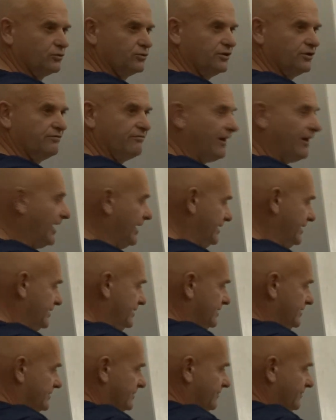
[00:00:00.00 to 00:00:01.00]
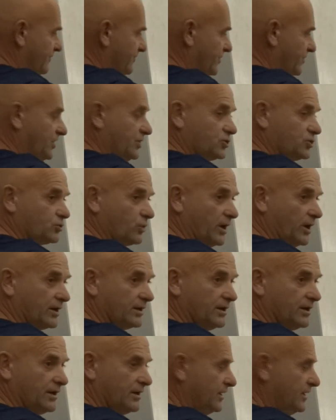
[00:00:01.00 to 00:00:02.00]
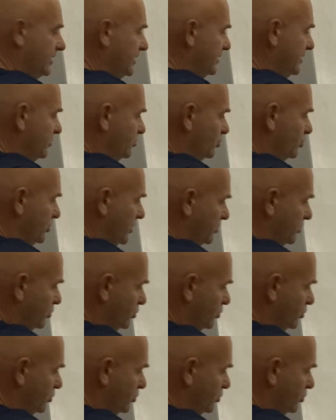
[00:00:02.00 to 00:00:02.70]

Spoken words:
divide this one into the